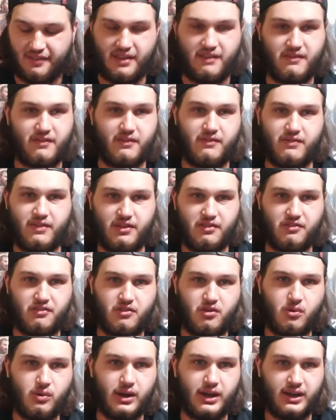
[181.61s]
to have a fizz
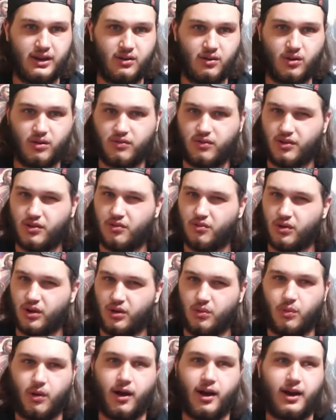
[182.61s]
to it in order for it to really
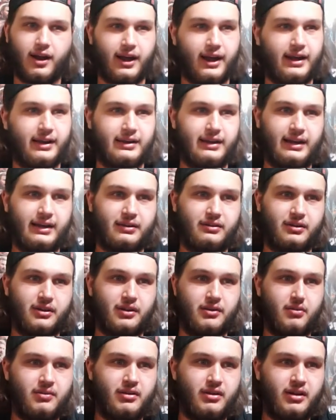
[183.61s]
work. I don't
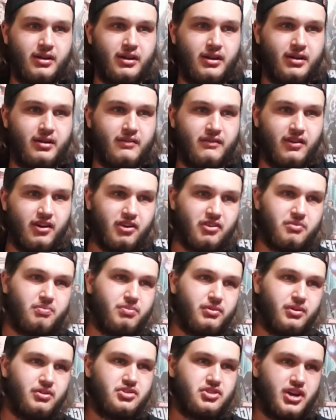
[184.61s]
know. Fierce
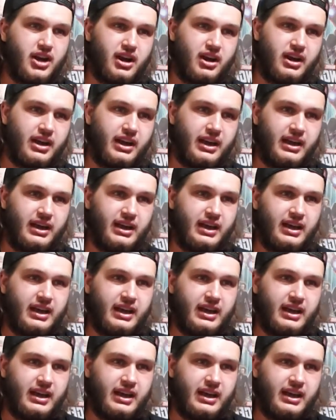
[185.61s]
blue cherry.